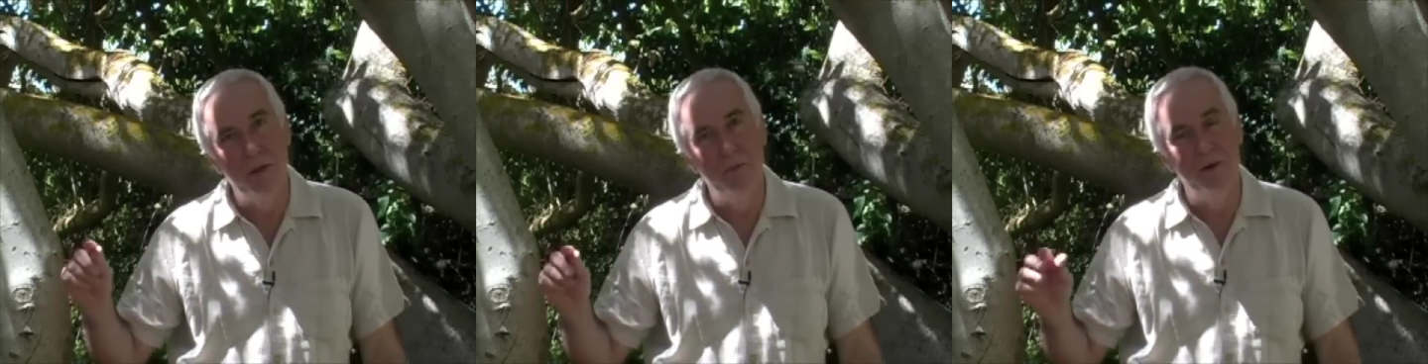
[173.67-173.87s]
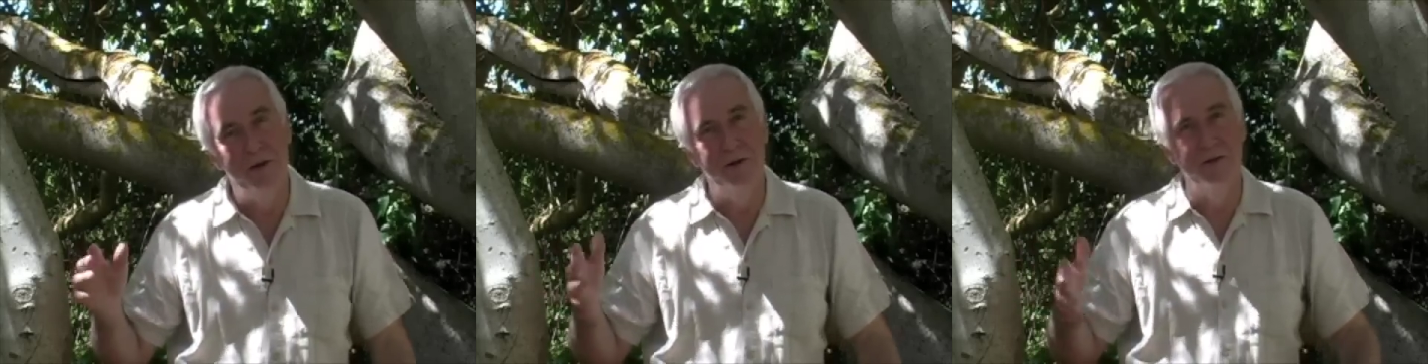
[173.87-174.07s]

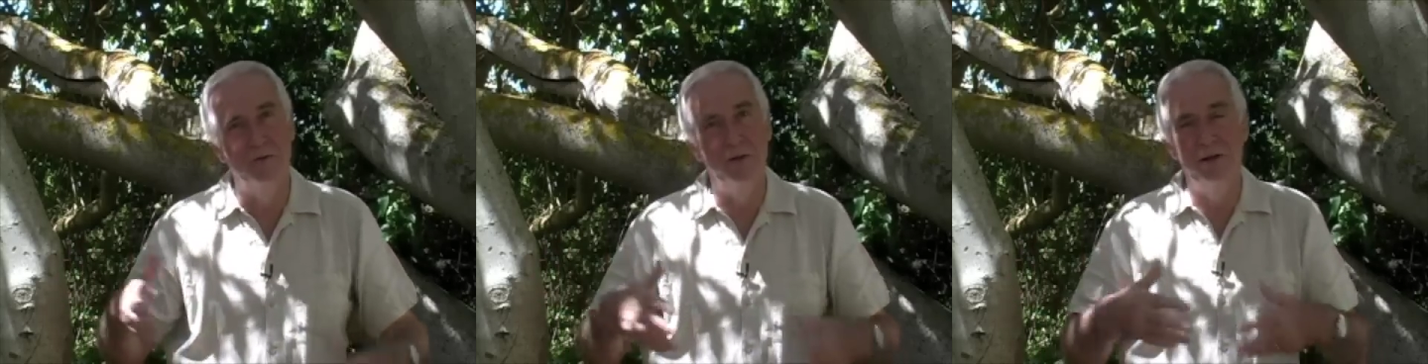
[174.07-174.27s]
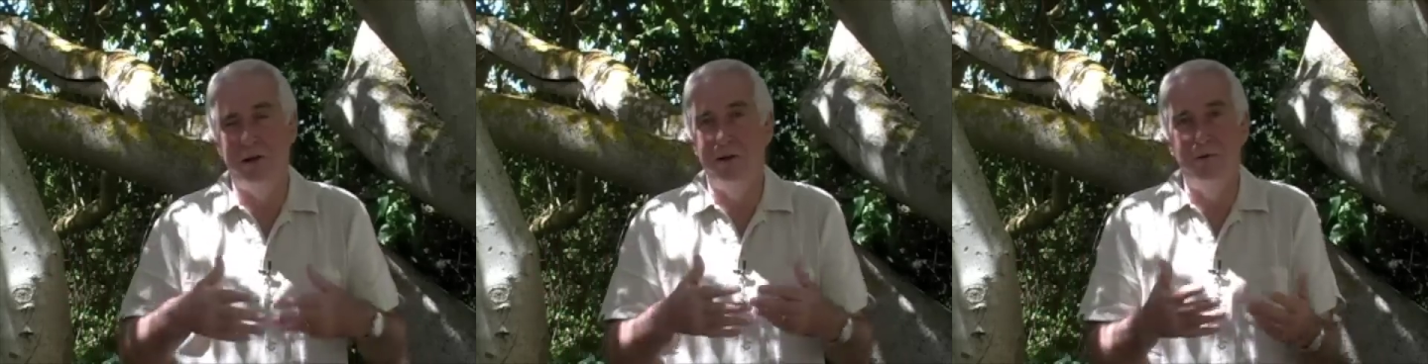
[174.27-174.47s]
because
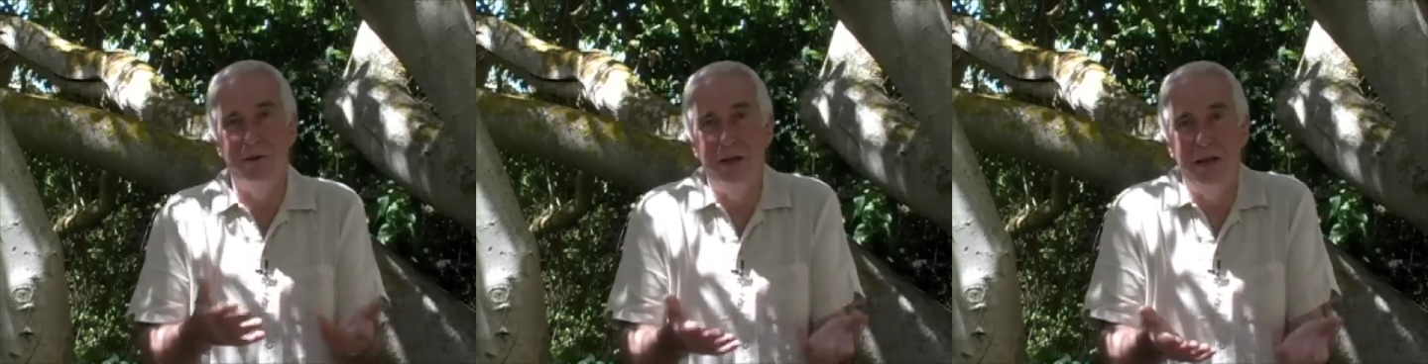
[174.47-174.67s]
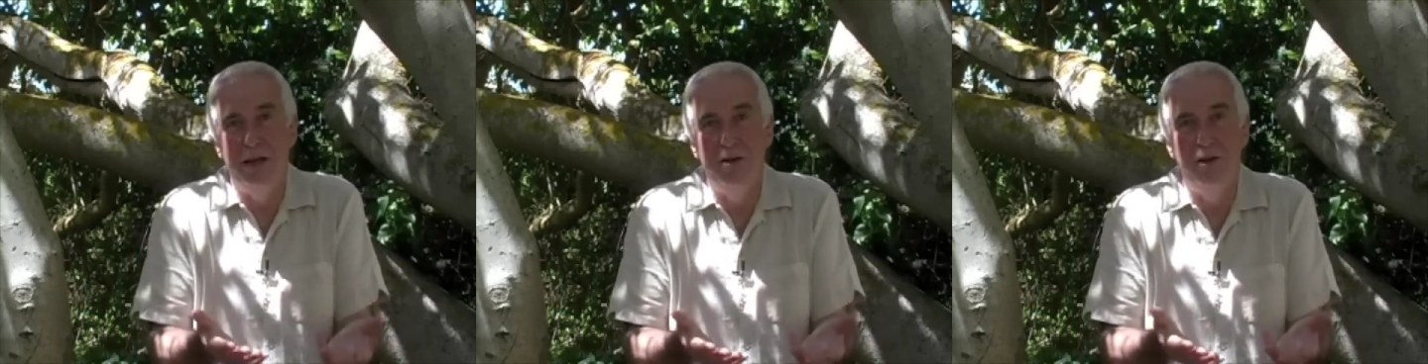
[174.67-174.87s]
we don't
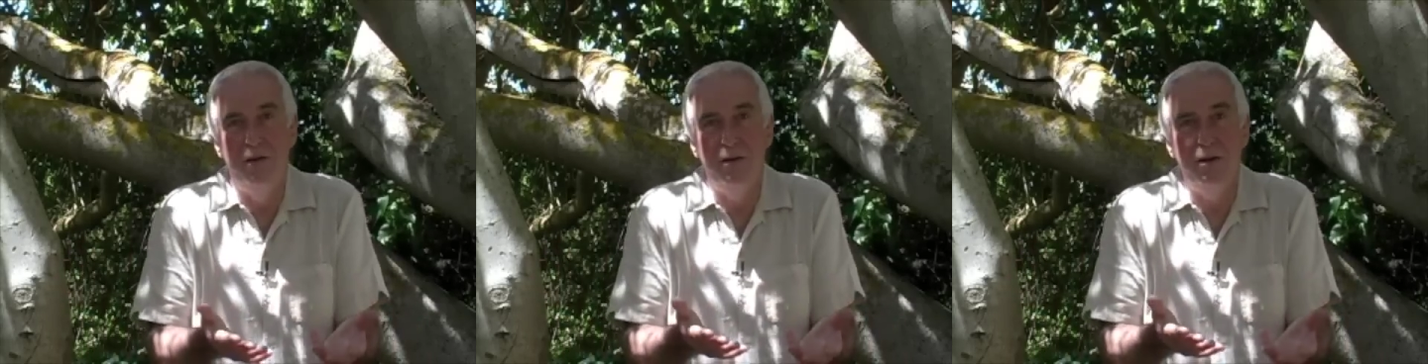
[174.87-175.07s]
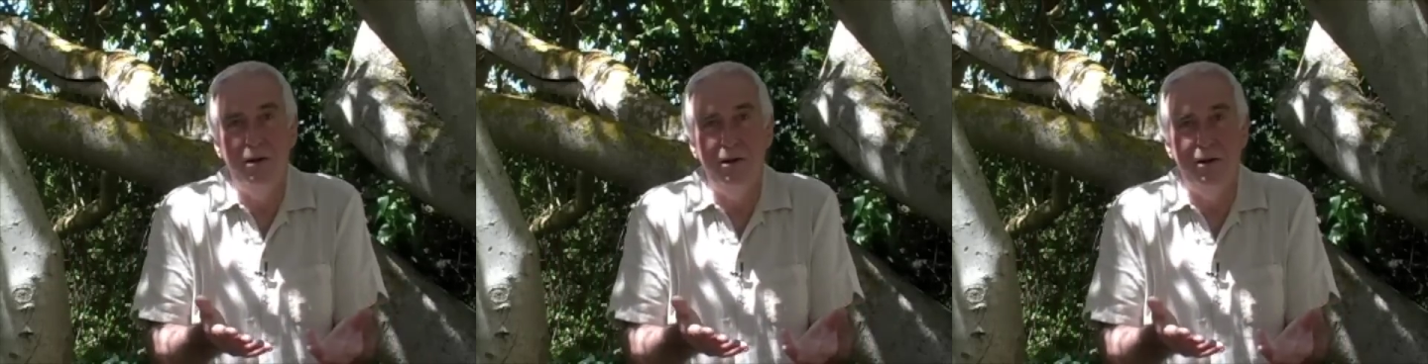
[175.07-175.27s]
need
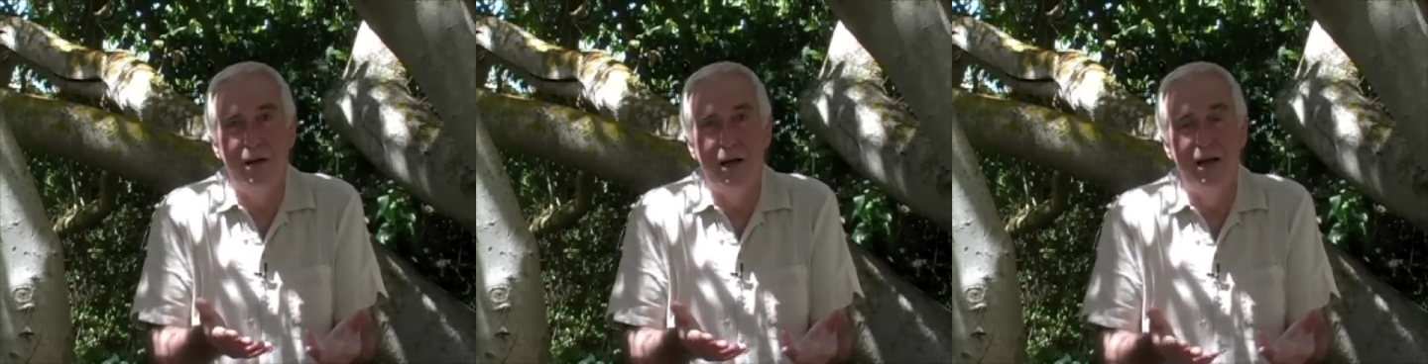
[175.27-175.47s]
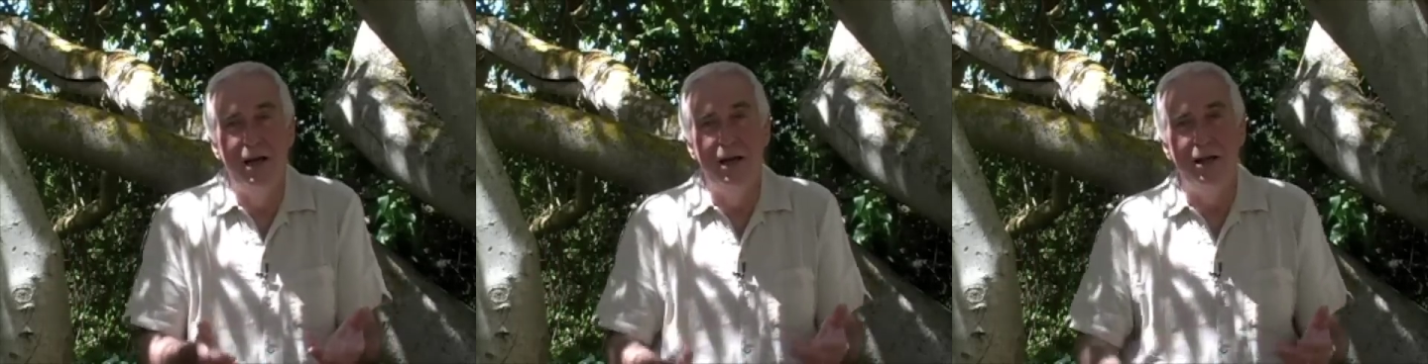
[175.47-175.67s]
the lure.